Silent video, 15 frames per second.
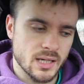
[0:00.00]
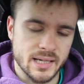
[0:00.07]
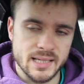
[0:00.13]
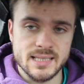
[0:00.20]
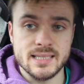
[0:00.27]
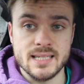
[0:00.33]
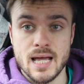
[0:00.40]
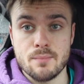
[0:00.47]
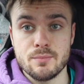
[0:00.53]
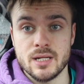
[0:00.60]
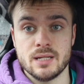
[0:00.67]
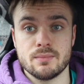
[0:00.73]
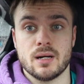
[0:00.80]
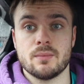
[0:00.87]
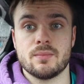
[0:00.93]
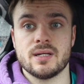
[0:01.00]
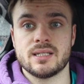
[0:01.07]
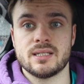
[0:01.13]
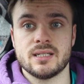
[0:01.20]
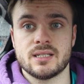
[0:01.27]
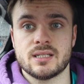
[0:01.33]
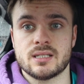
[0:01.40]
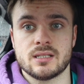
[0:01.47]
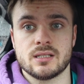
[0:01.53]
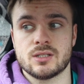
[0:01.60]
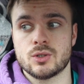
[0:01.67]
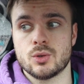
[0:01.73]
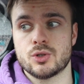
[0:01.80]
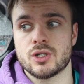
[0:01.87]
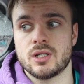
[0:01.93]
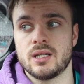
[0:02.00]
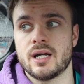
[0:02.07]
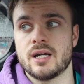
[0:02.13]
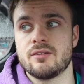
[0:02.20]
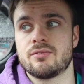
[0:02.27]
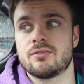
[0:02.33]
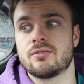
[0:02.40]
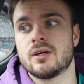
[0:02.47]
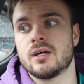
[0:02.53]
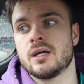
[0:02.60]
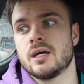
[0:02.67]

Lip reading: and it stemmed into my business, social life,